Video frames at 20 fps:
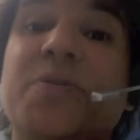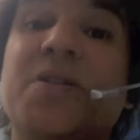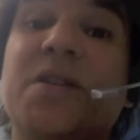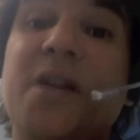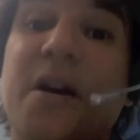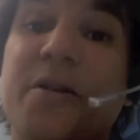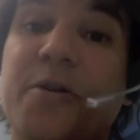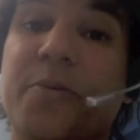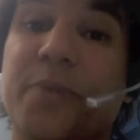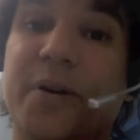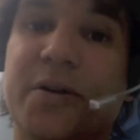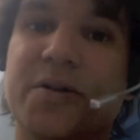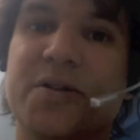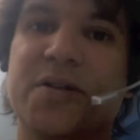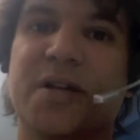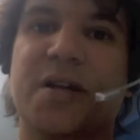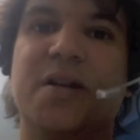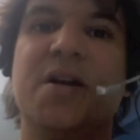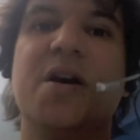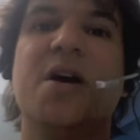the other
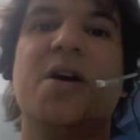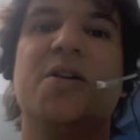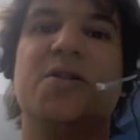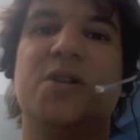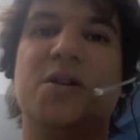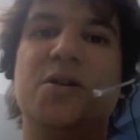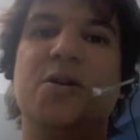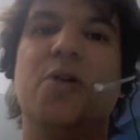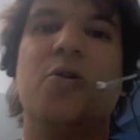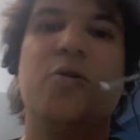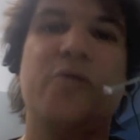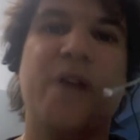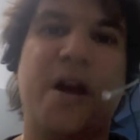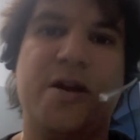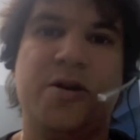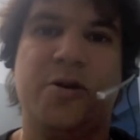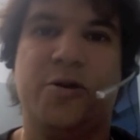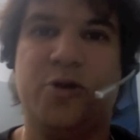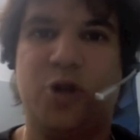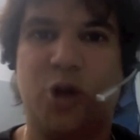person to know that
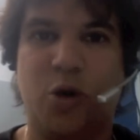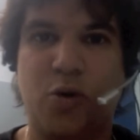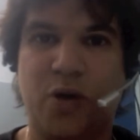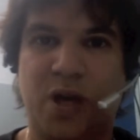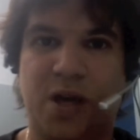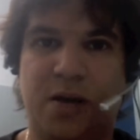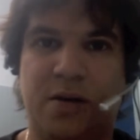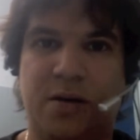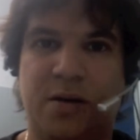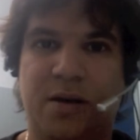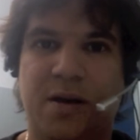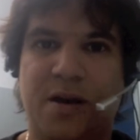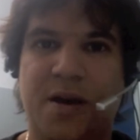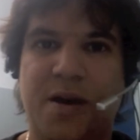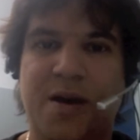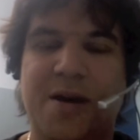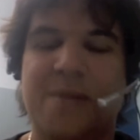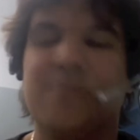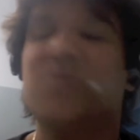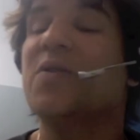you're joking
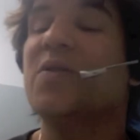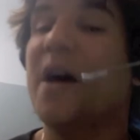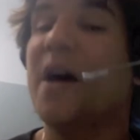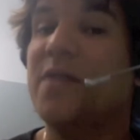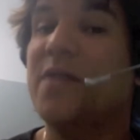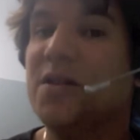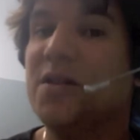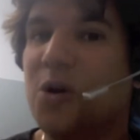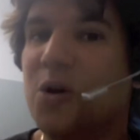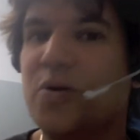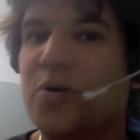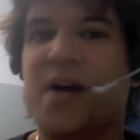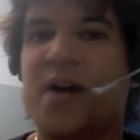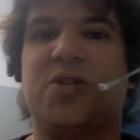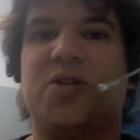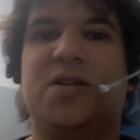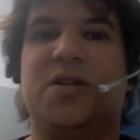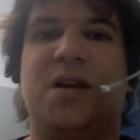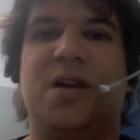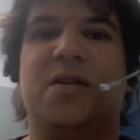so that they don't
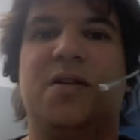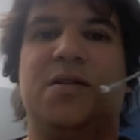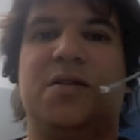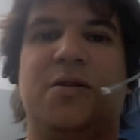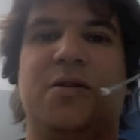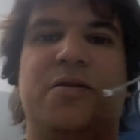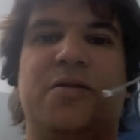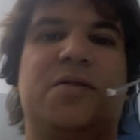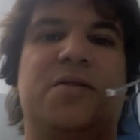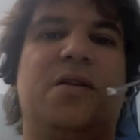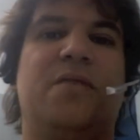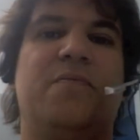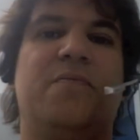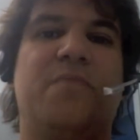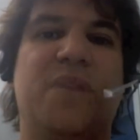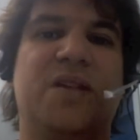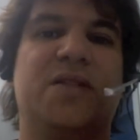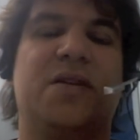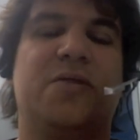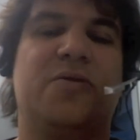actually take it seriously and
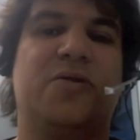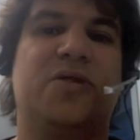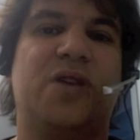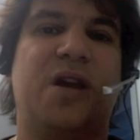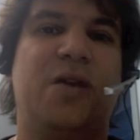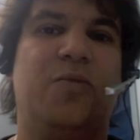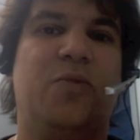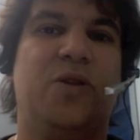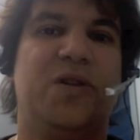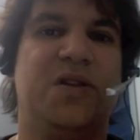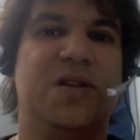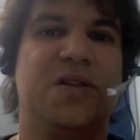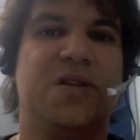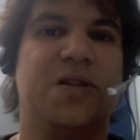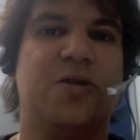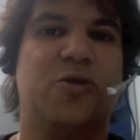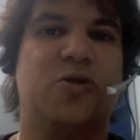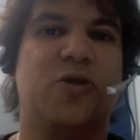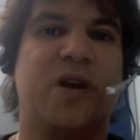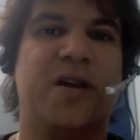misunderstand what it is that
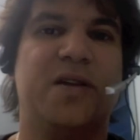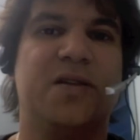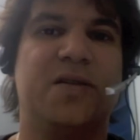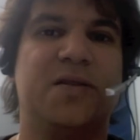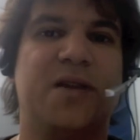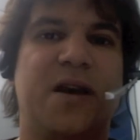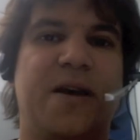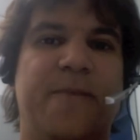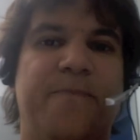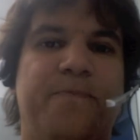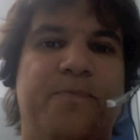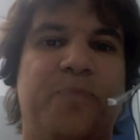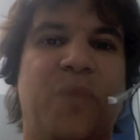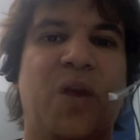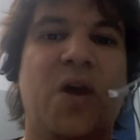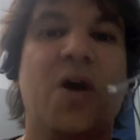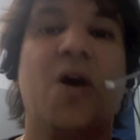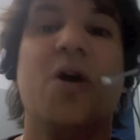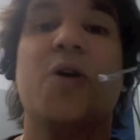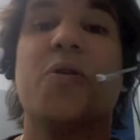you're trying to say.
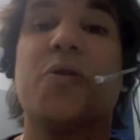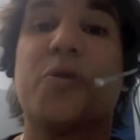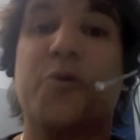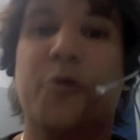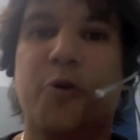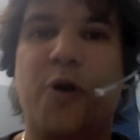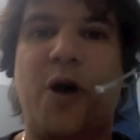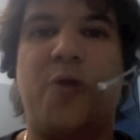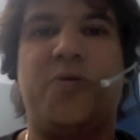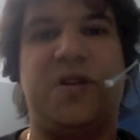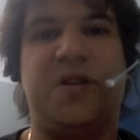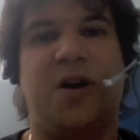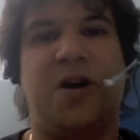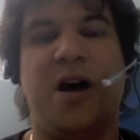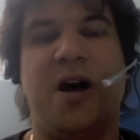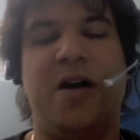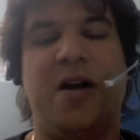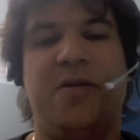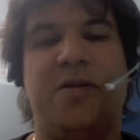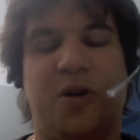Throughout
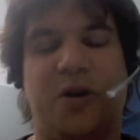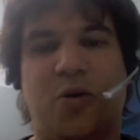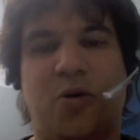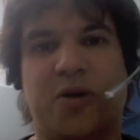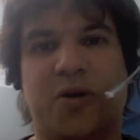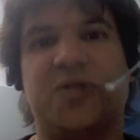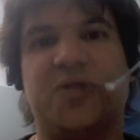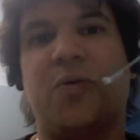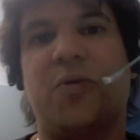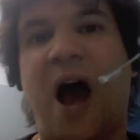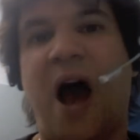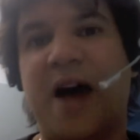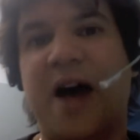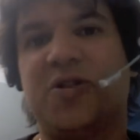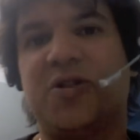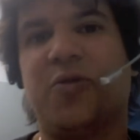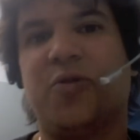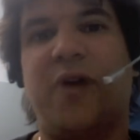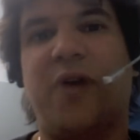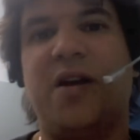the course,
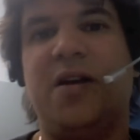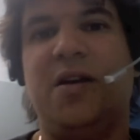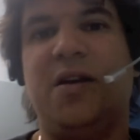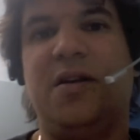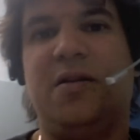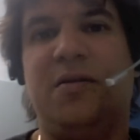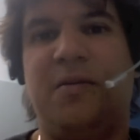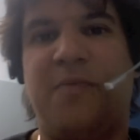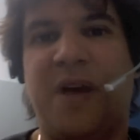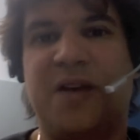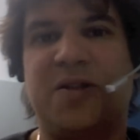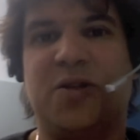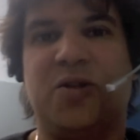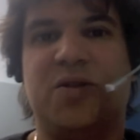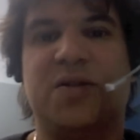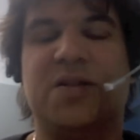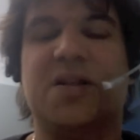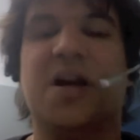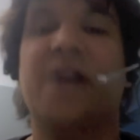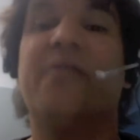as you're writing messages
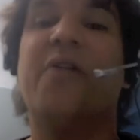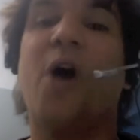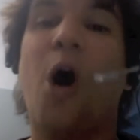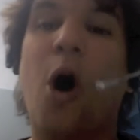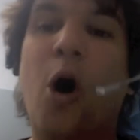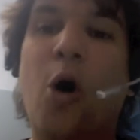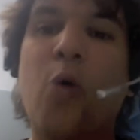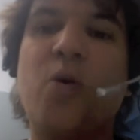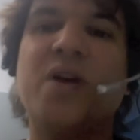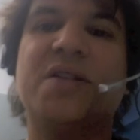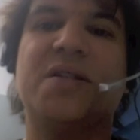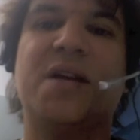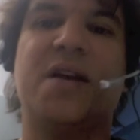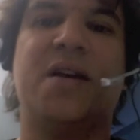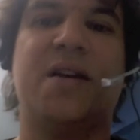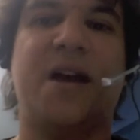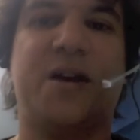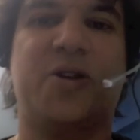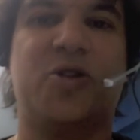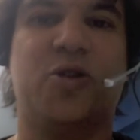and stuff, always take an
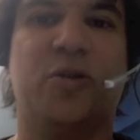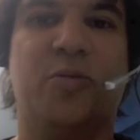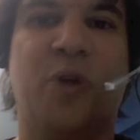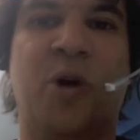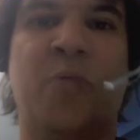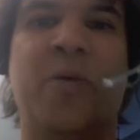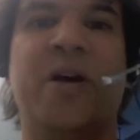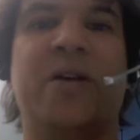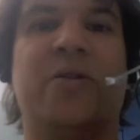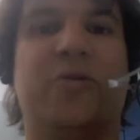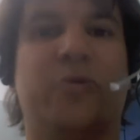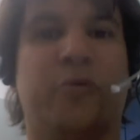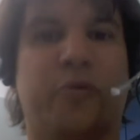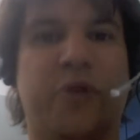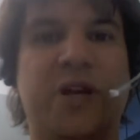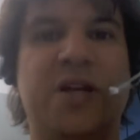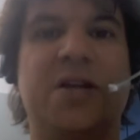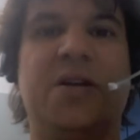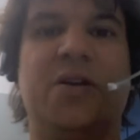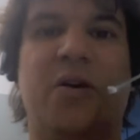extra moment,
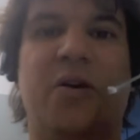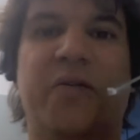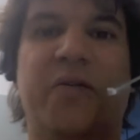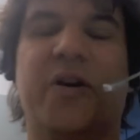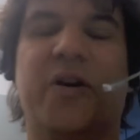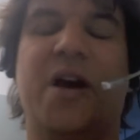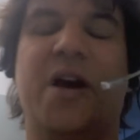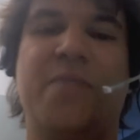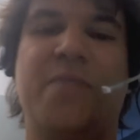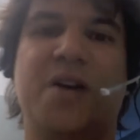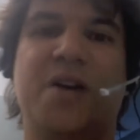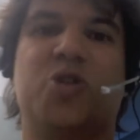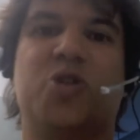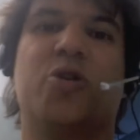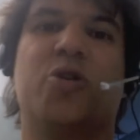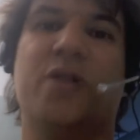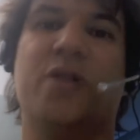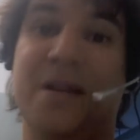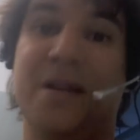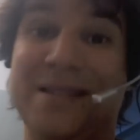read it over, and make
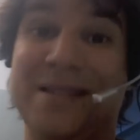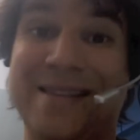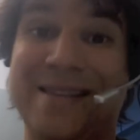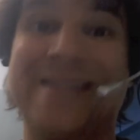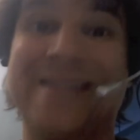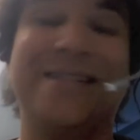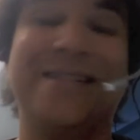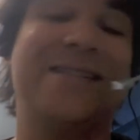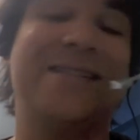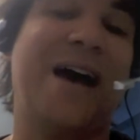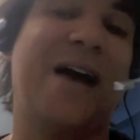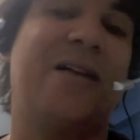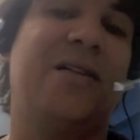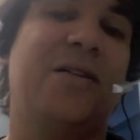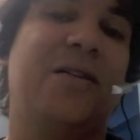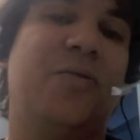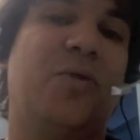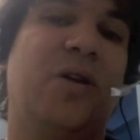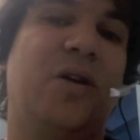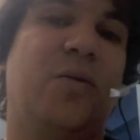sure, is this
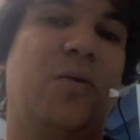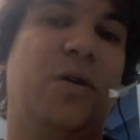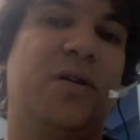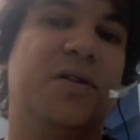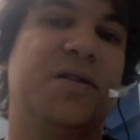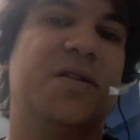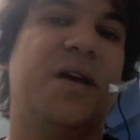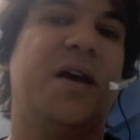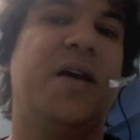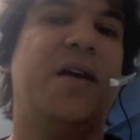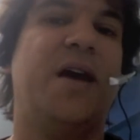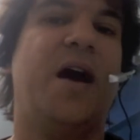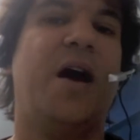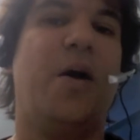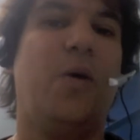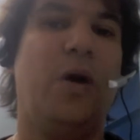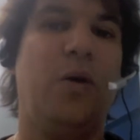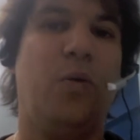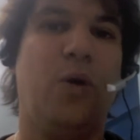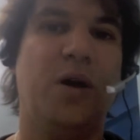exactly what I want to say and how
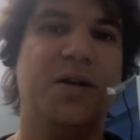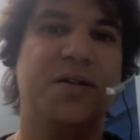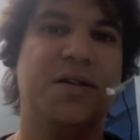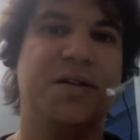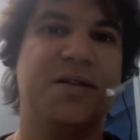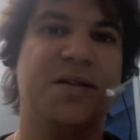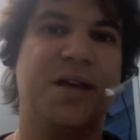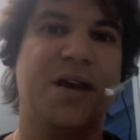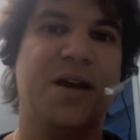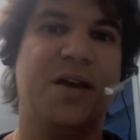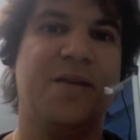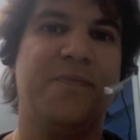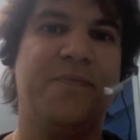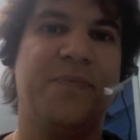I want to say it?